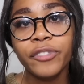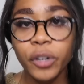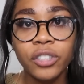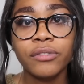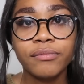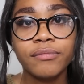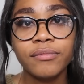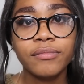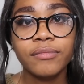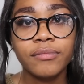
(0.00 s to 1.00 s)
For real.
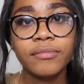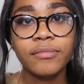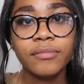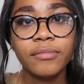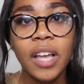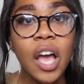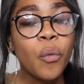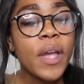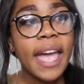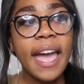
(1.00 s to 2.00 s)

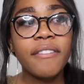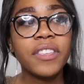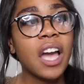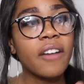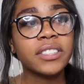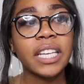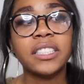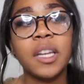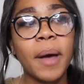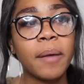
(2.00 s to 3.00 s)
We can have the
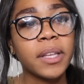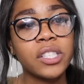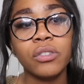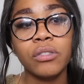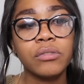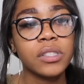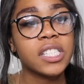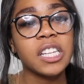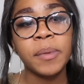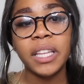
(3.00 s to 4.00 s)
conversation about mental
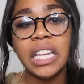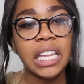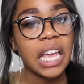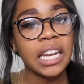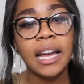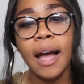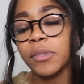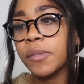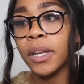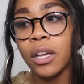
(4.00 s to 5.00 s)
stability in the
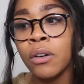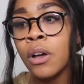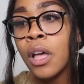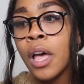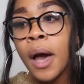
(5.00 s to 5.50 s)
comments below.